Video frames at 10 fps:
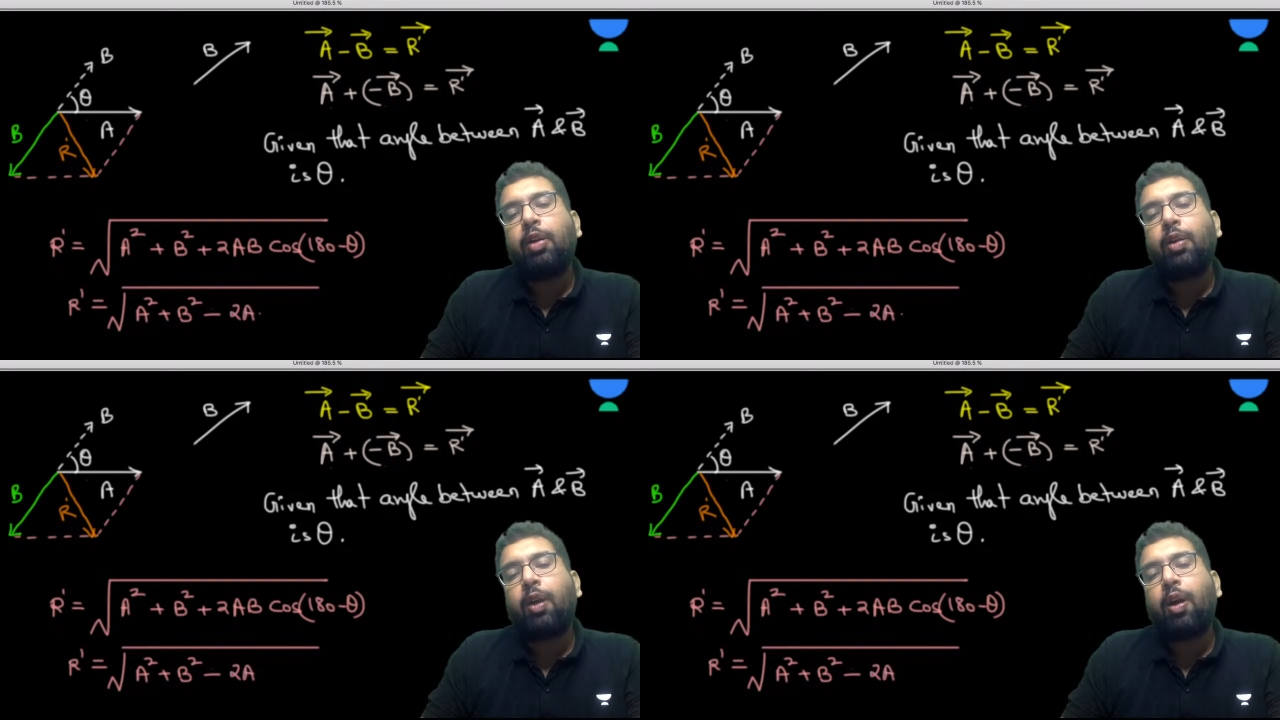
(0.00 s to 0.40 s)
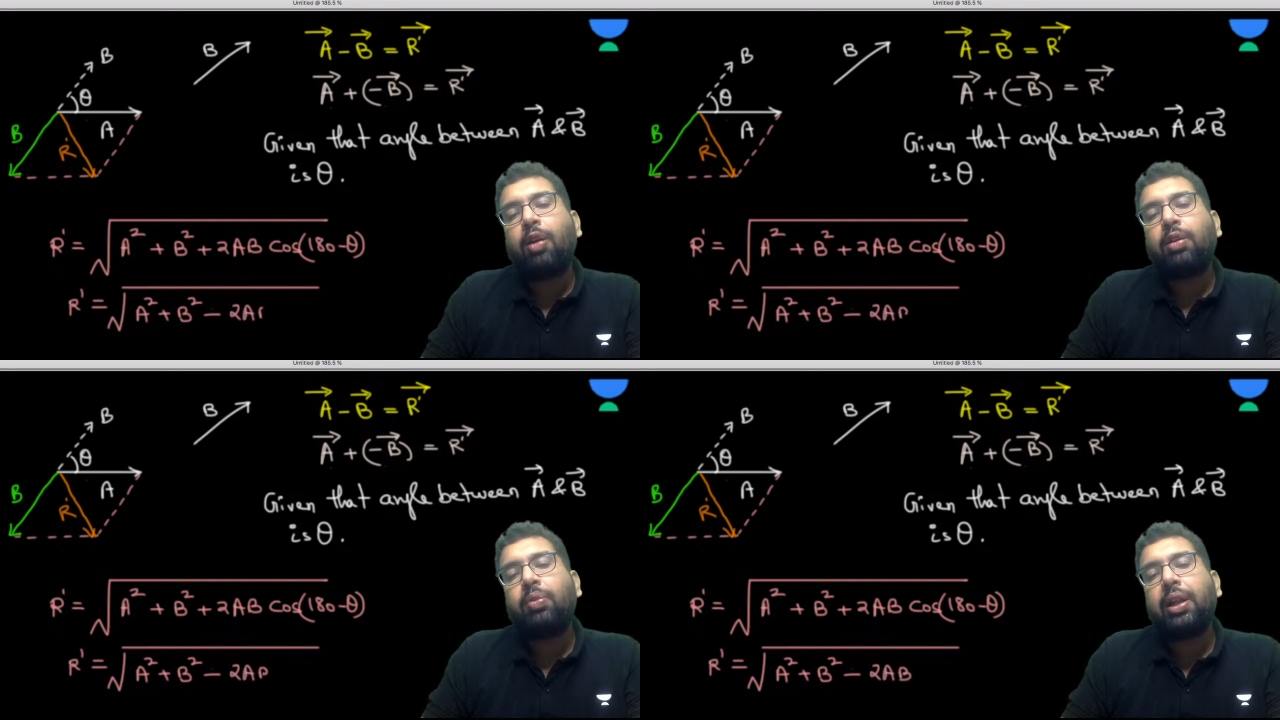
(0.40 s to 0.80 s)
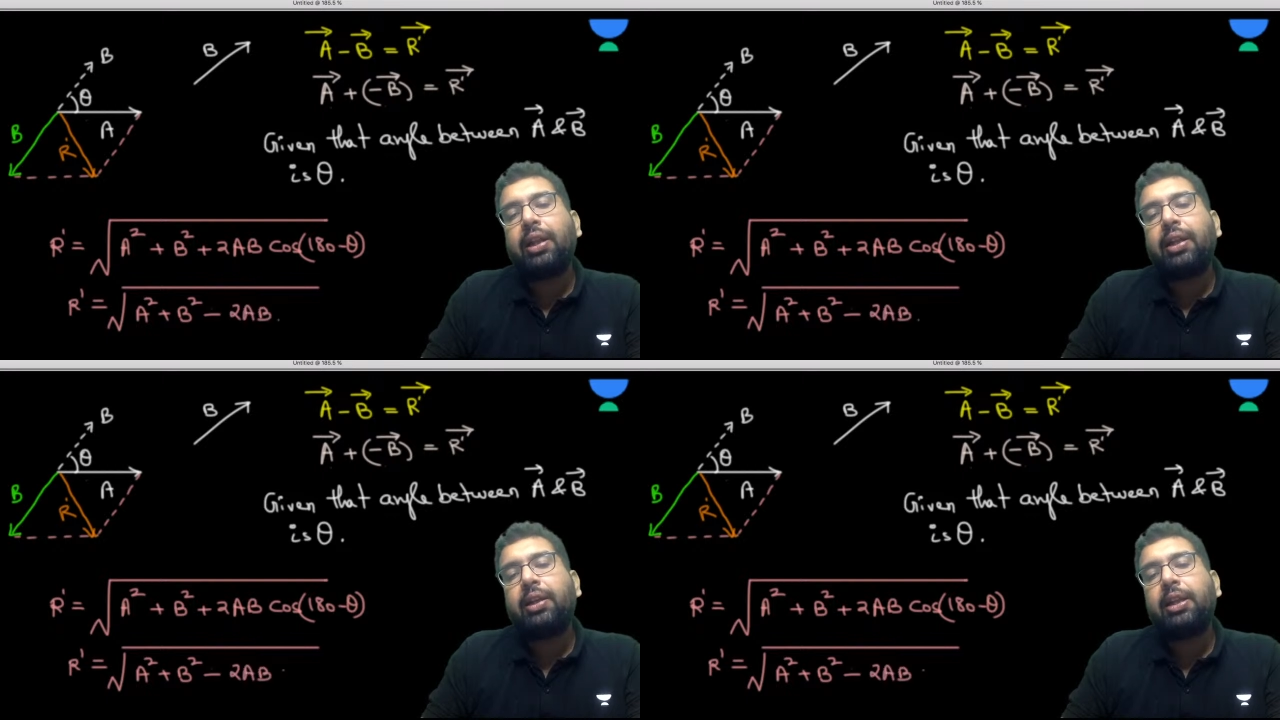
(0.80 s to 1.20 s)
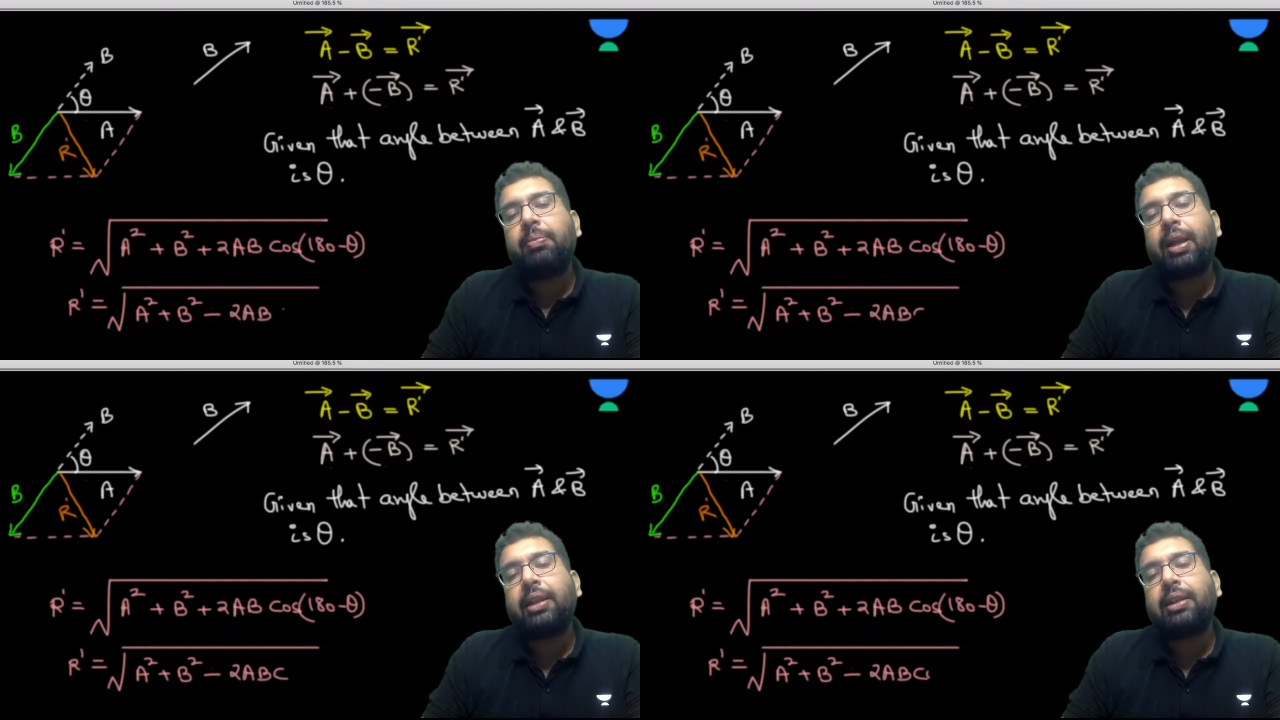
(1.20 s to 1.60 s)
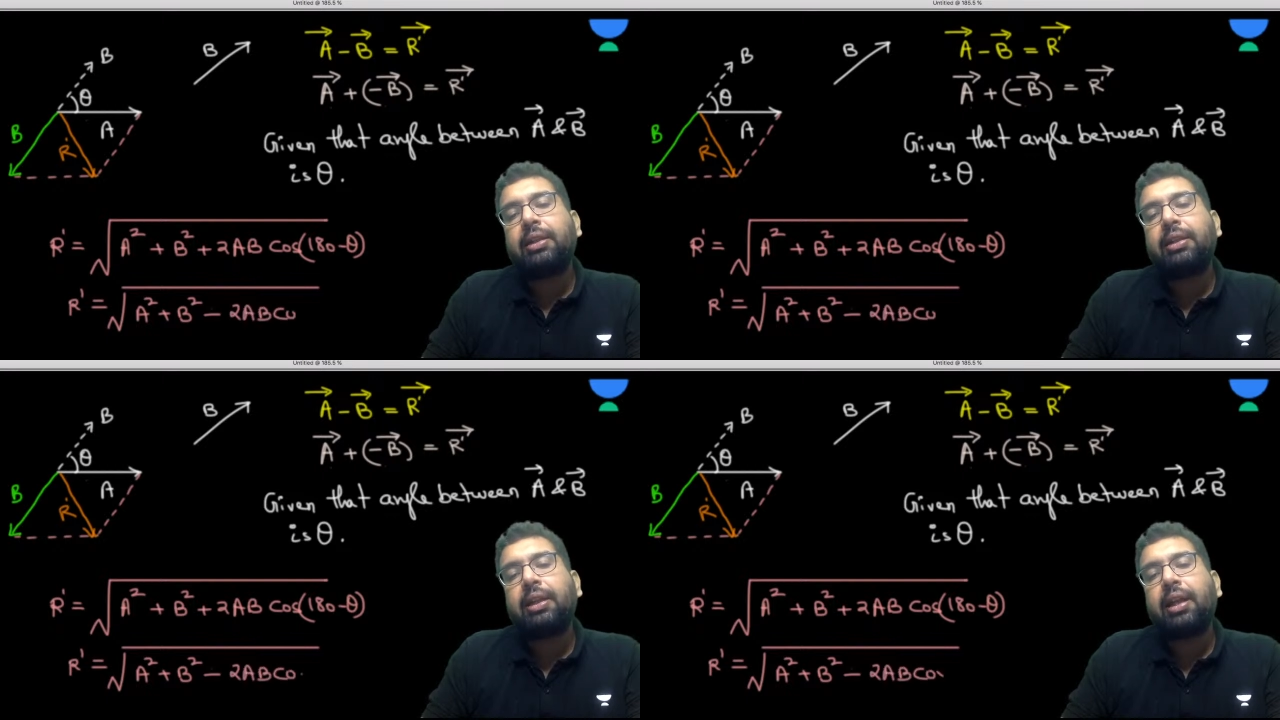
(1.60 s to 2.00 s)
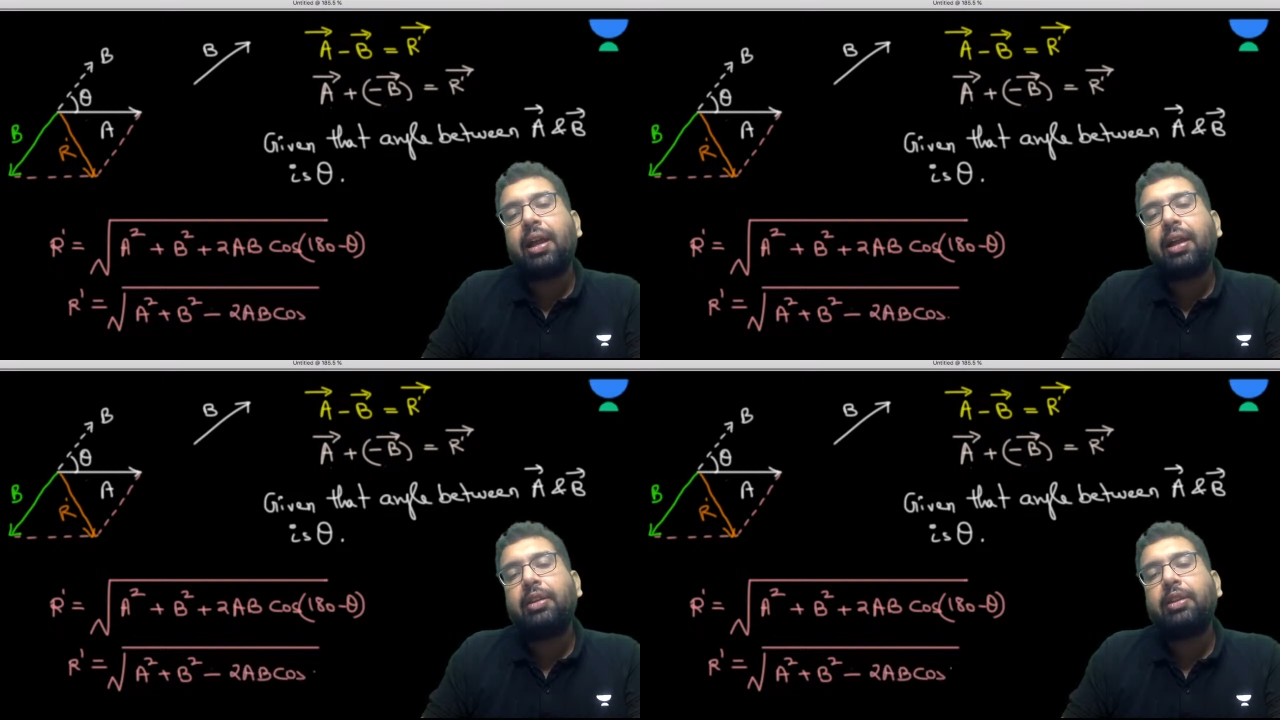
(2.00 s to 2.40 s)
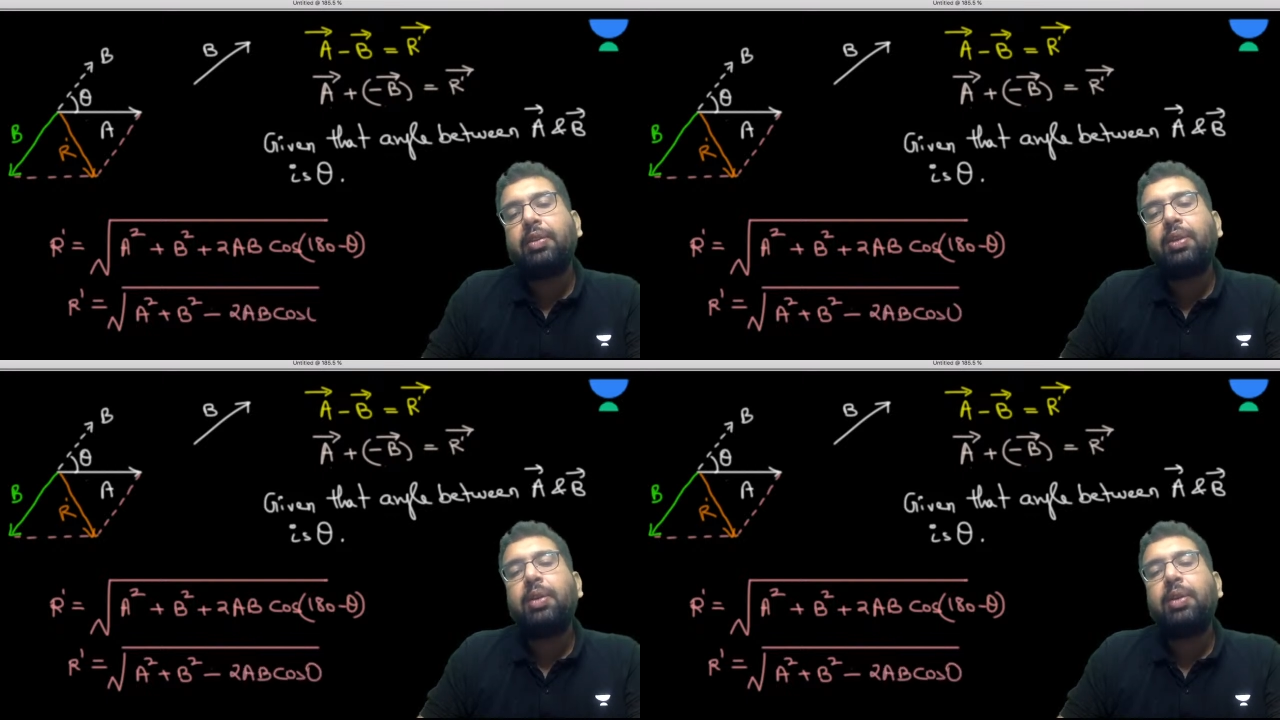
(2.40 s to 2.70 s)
cos 180 minus theta is equal